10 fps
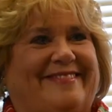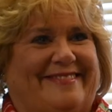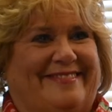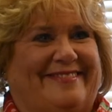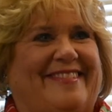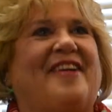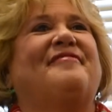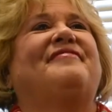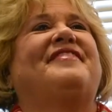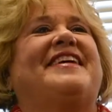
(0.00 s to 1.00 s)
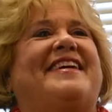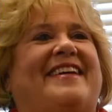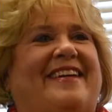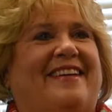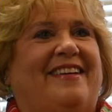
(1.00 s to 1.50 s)

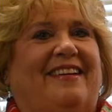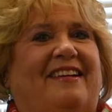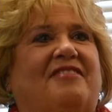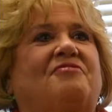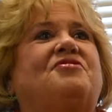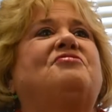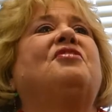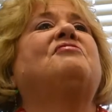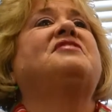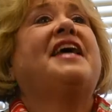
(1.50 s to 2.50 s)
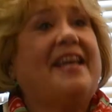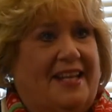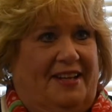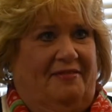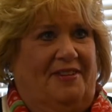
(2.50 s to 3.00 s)
RV. And don't you go
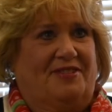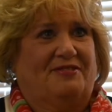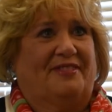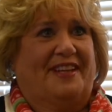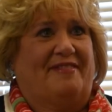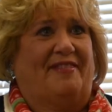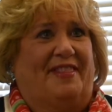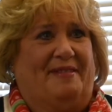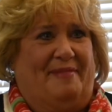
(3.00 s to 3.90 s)
taking it once you leave in the